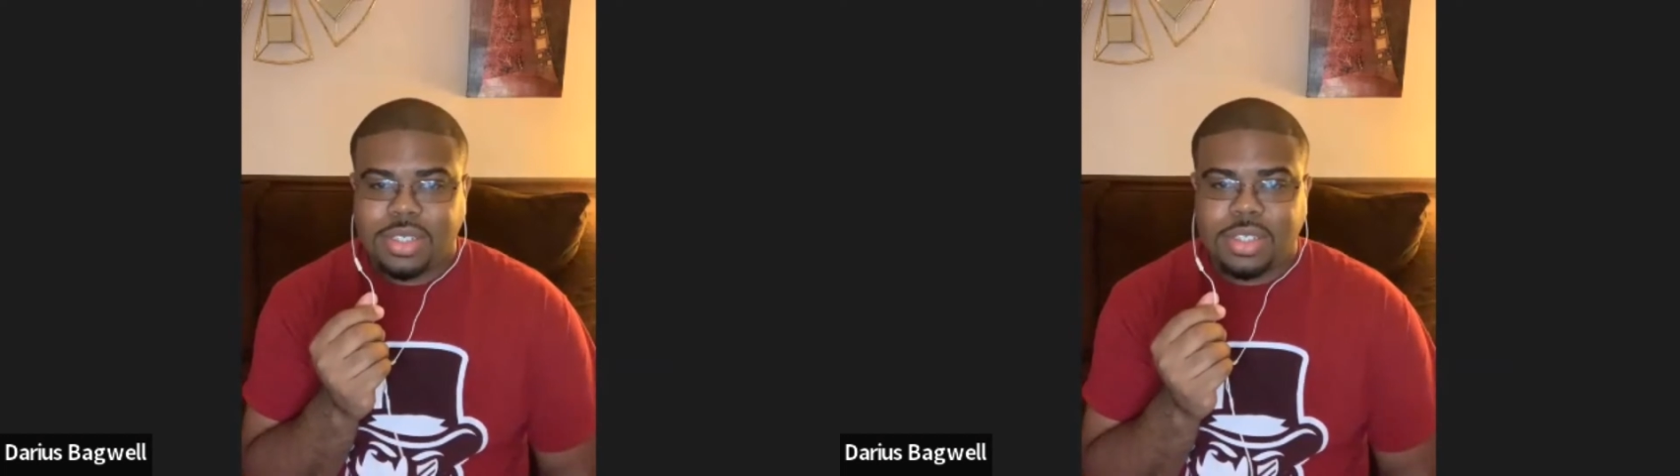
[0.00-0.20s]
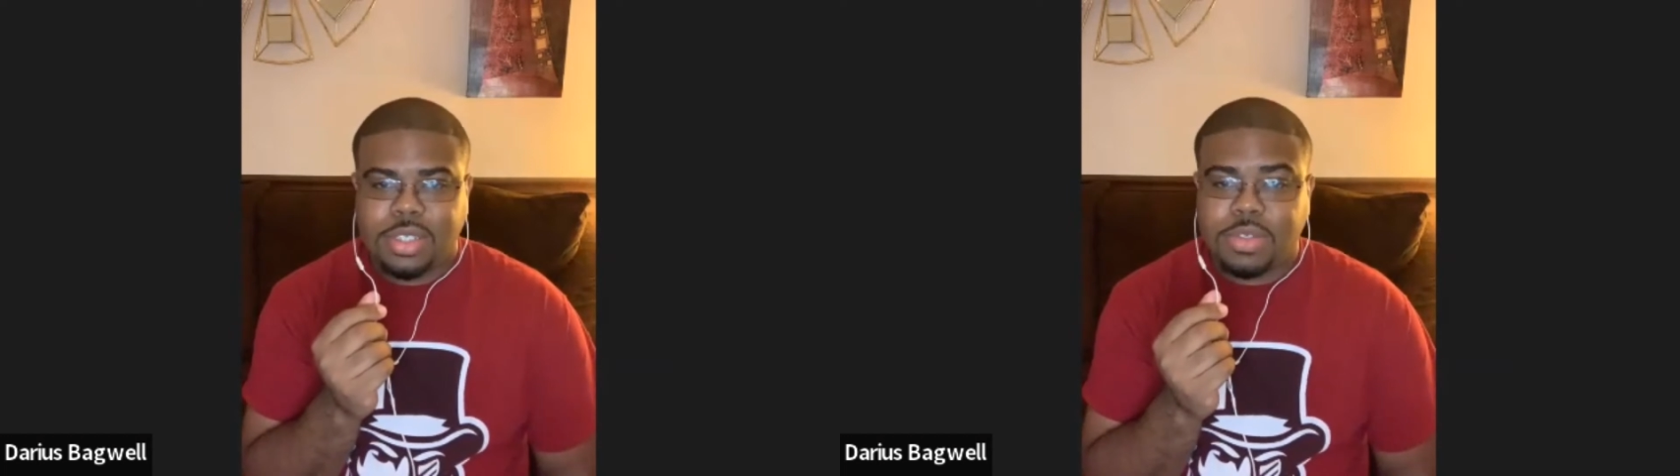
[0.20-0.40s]

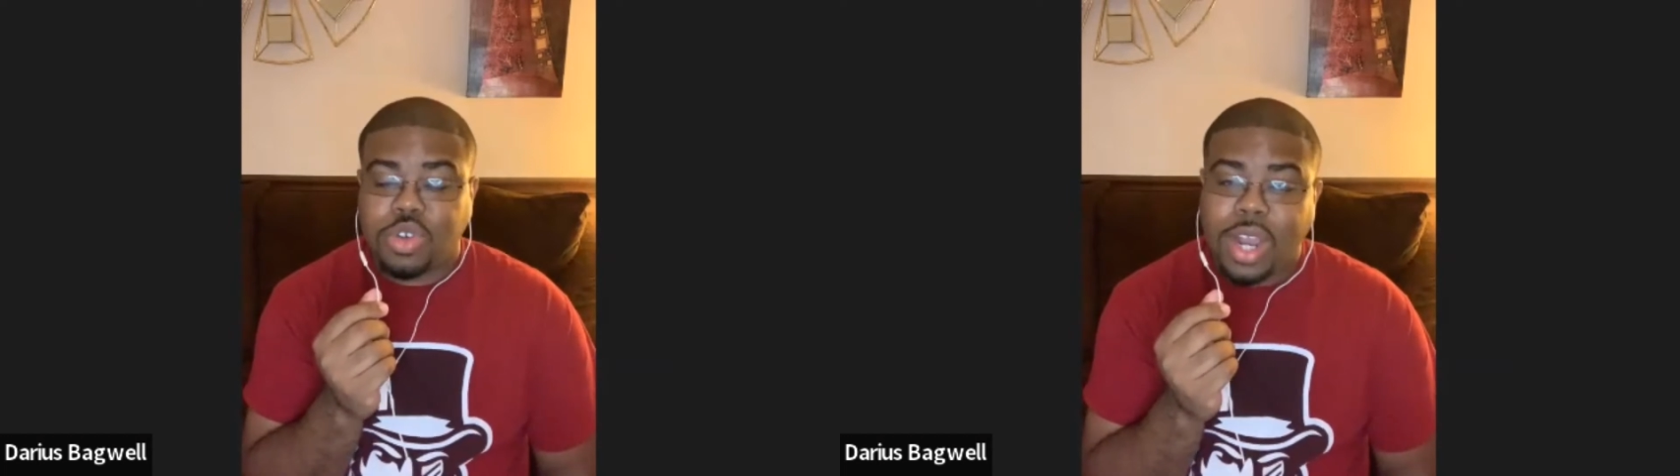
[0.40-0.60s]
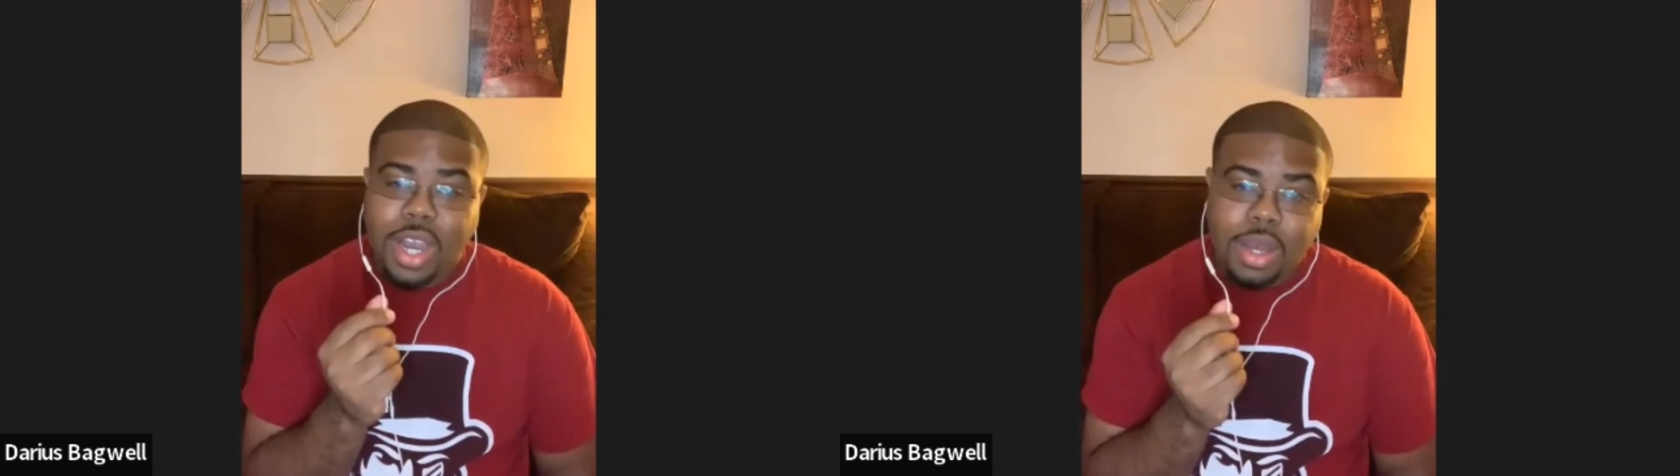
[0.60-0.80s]

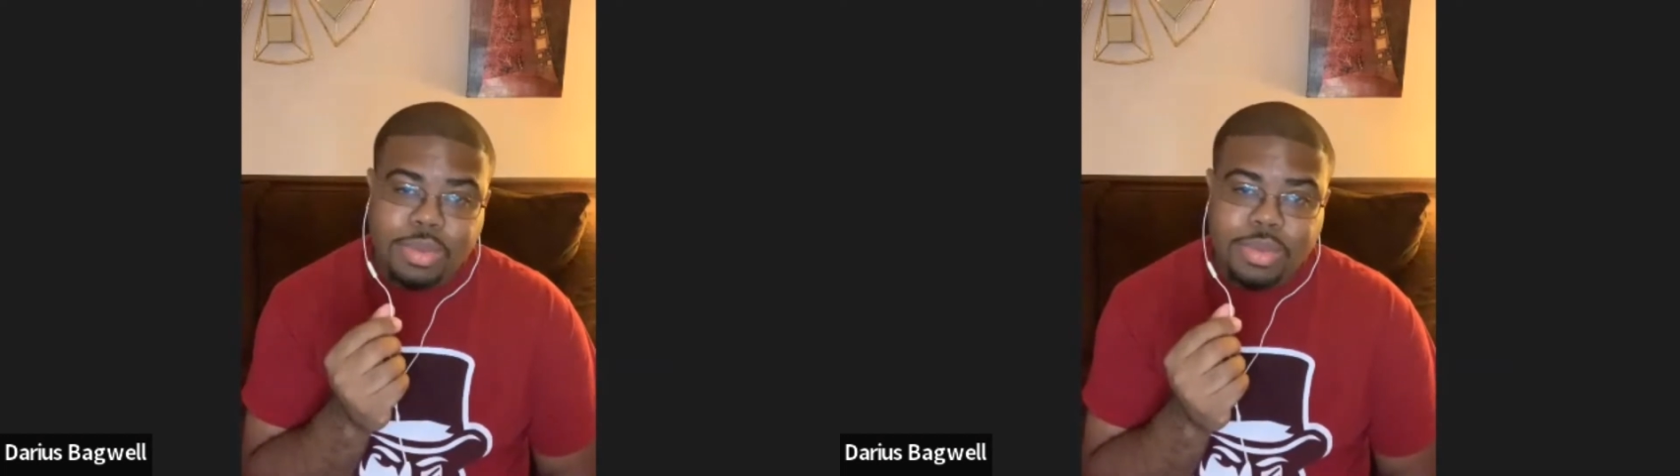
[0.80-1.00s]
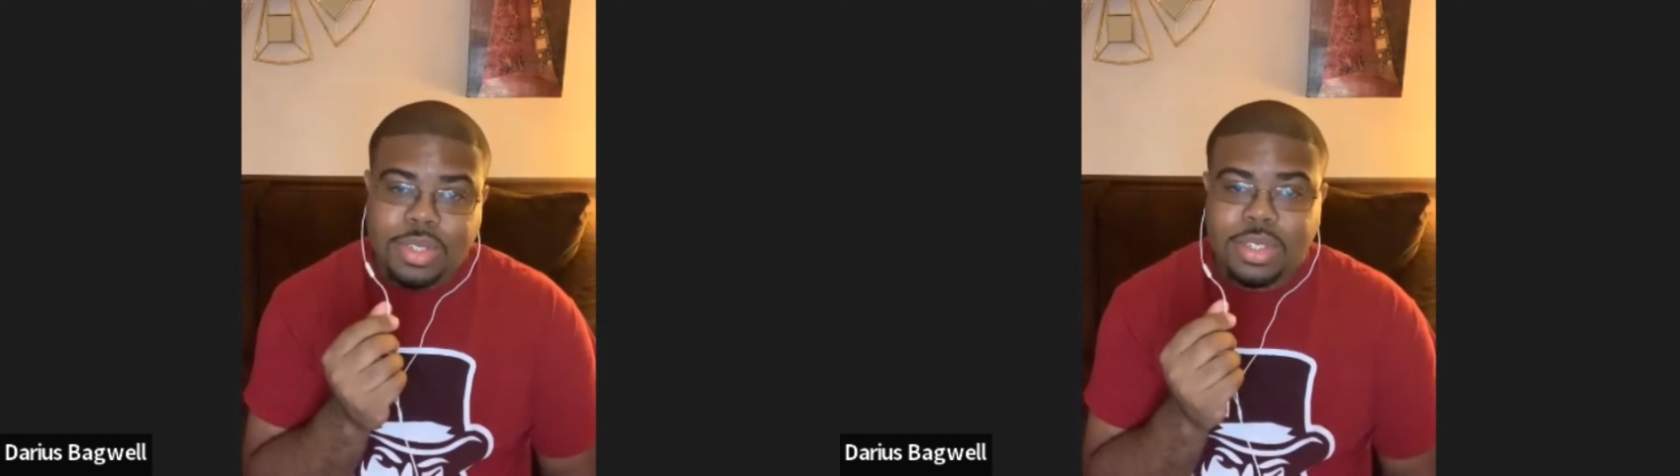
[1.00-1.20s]
subscribe
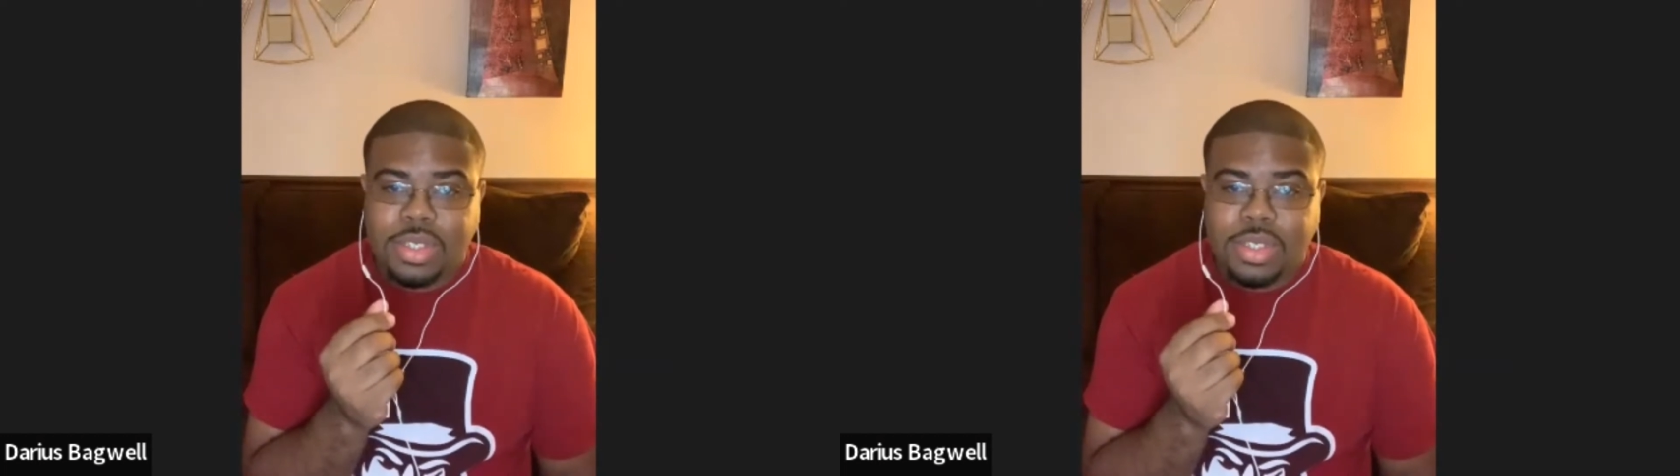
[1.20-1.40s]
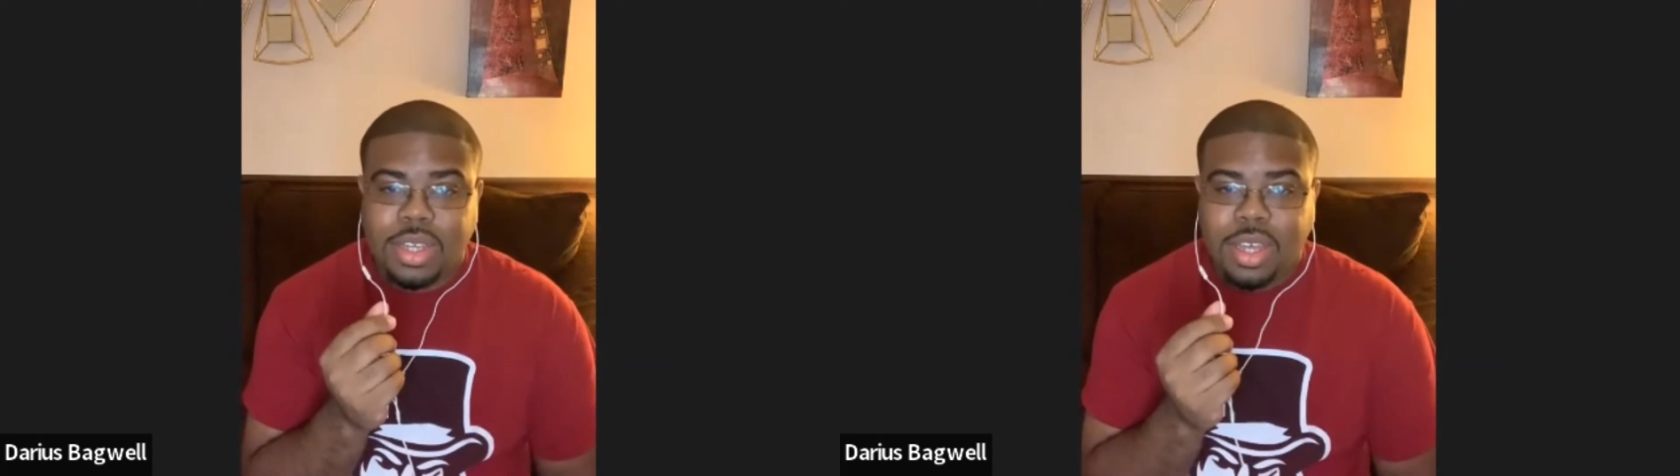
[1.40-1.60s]

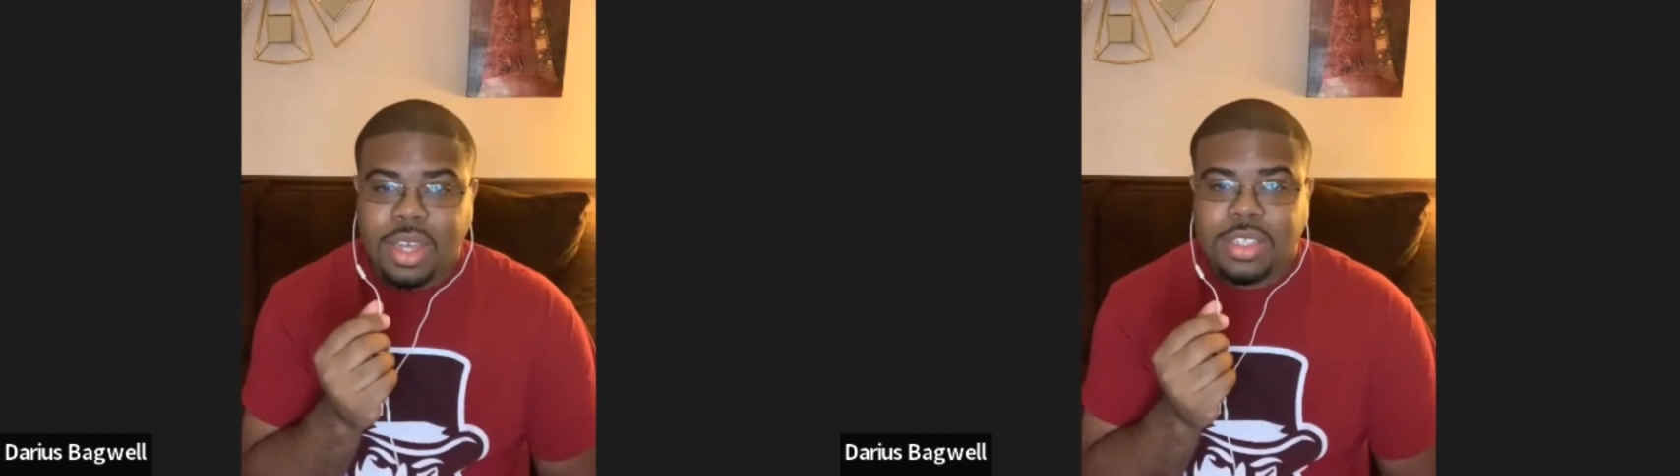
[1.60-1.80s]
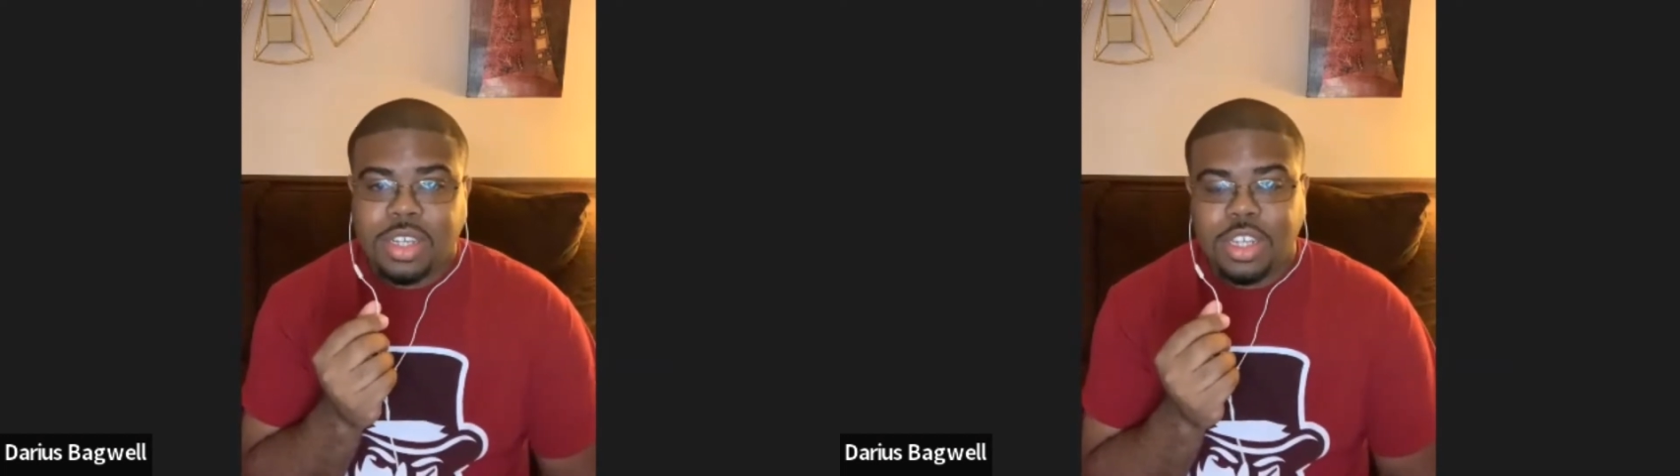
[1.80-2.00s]
to